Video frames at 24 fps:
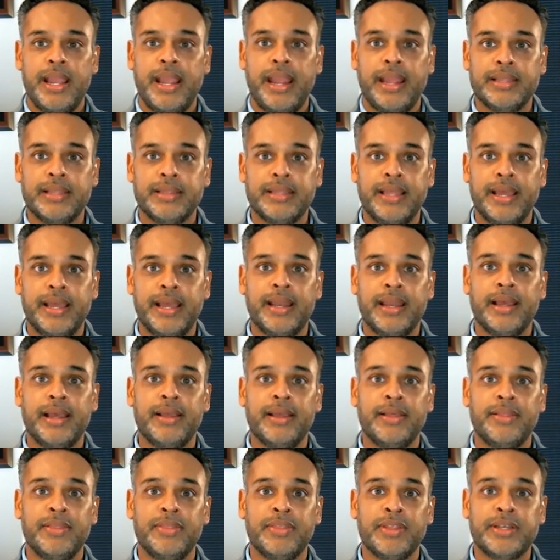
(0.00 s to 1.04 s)
and then
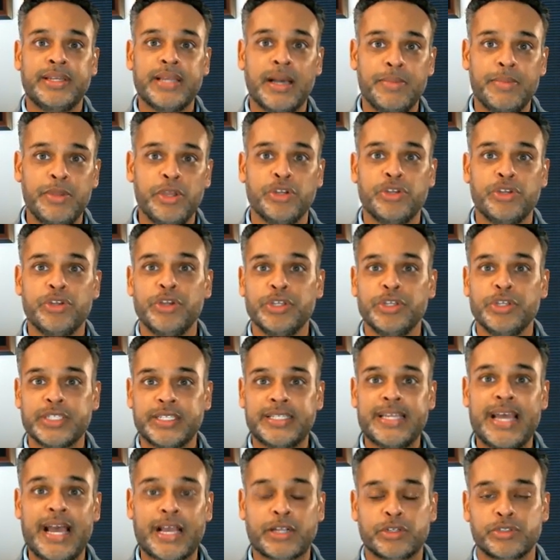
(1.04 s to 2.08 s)
the W-2s and
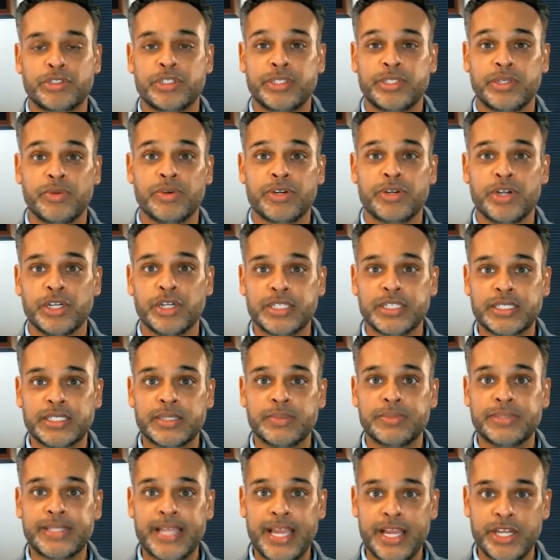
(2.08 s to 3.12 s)
tax returns to
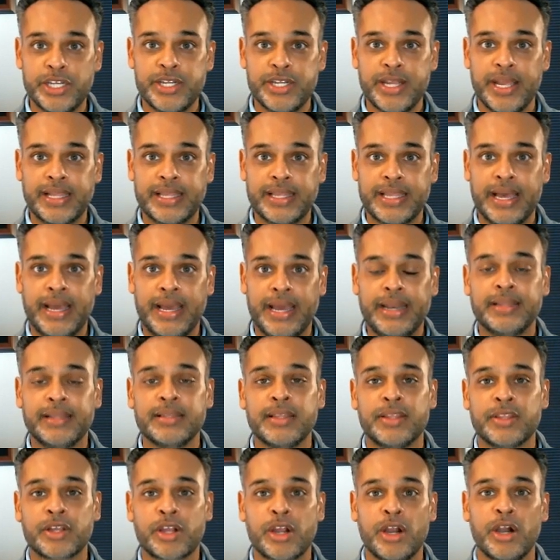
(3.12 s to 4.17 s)
substantiate that, and
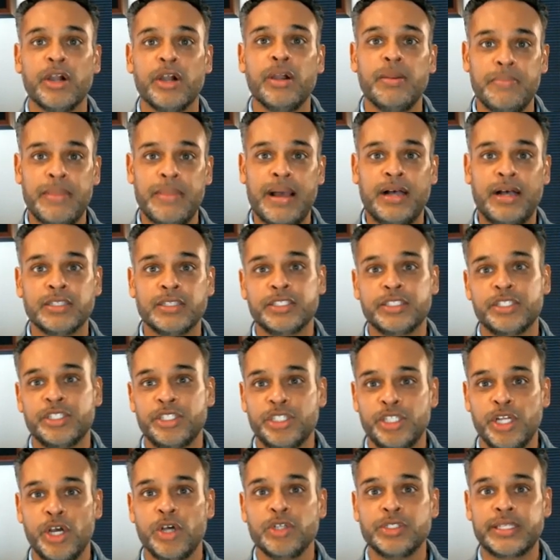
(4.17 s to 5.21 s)
then the current balance that
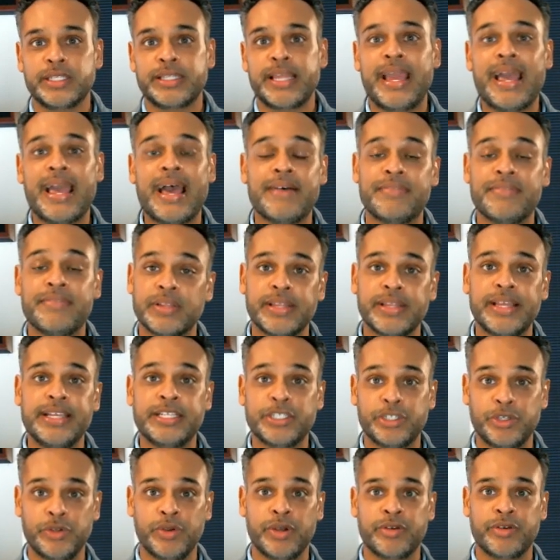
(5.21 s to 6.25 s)
shows that they have at
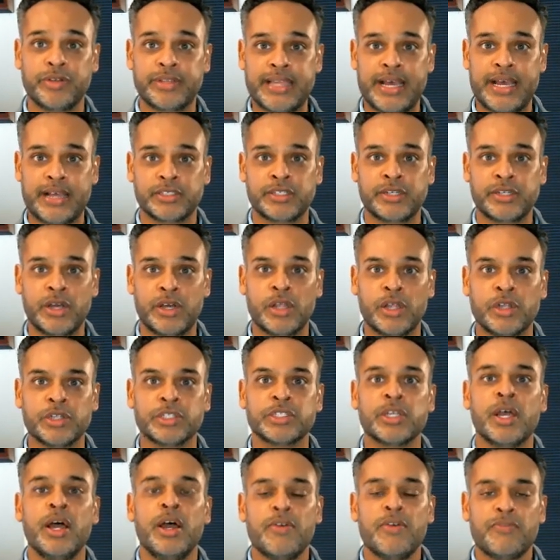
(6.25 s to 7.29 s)
least $200,000
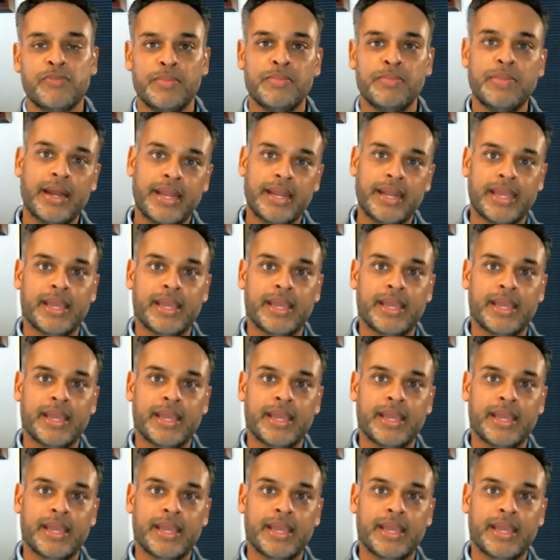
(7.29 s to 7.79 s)
from money